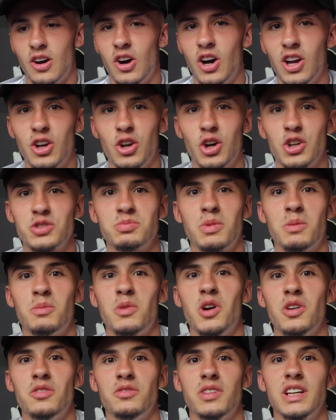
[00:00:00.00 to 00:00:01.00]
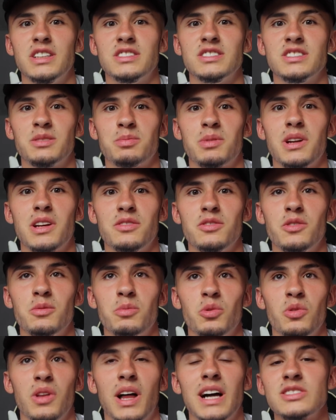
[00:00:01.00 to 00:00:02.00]
I lost my motivation to play
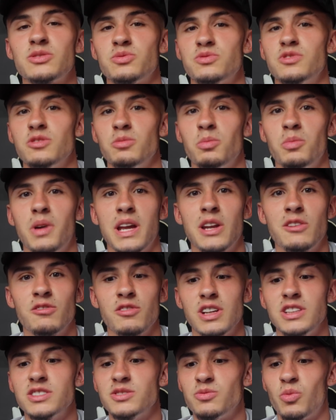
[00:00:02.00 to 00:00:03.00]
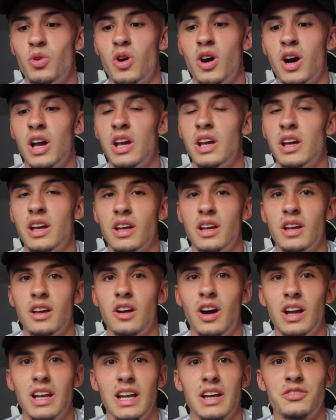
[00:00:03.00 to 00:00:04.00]
football. That's the main reason why
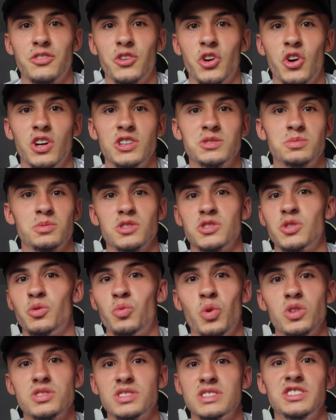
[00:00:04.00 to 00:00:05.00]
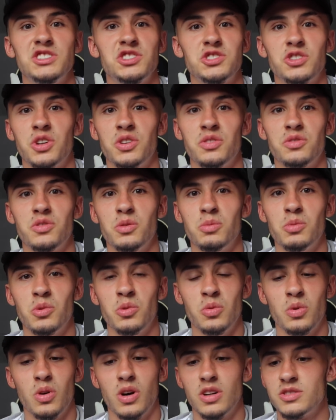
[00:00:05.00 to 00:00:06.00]
I left Norwich, because I wasn't enjoying
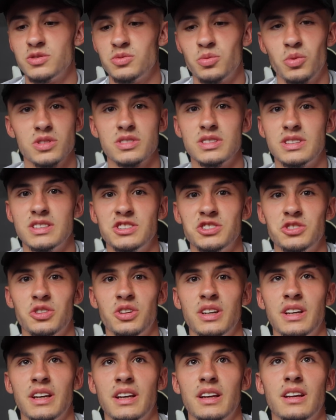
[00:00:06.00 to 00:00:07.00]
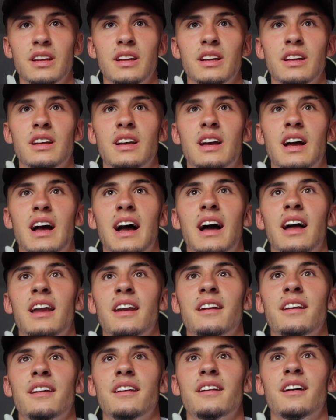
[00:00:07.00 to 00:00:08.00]
football. I just wasn't enjoying it.
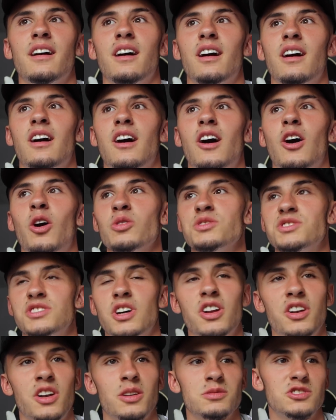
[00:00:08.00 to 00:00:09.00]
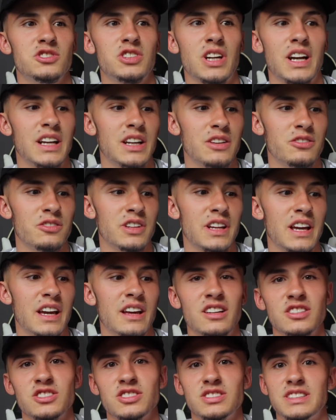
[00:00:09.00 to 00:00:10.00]
And I was turning up to train every day,
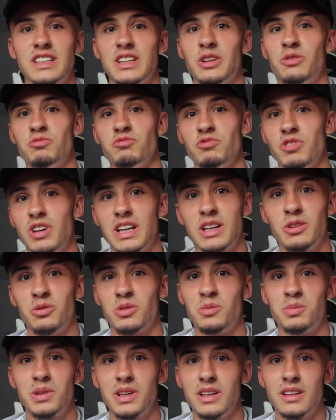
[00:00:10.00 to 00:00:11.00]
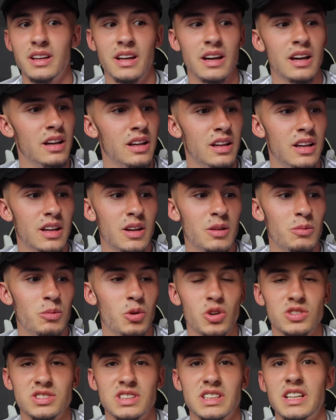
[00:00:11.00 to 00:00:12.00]
and I just didn't really want to be there,
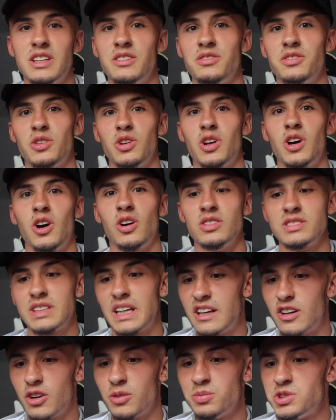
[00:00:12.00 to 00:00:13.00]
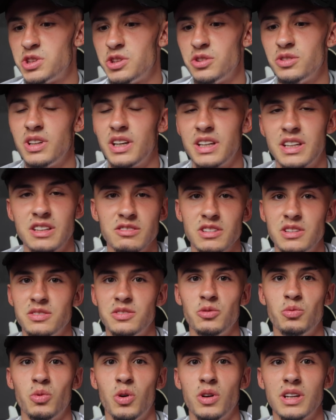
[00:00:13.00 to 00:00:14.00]
because I didn't feel like I was getting an opportunity. I didn't really
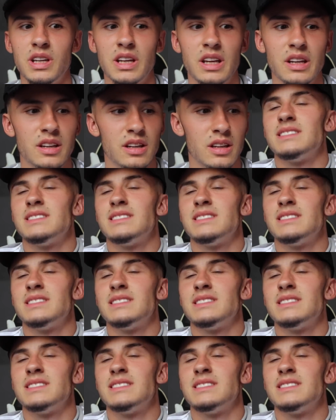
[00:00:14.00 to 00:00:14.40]
feel wanted.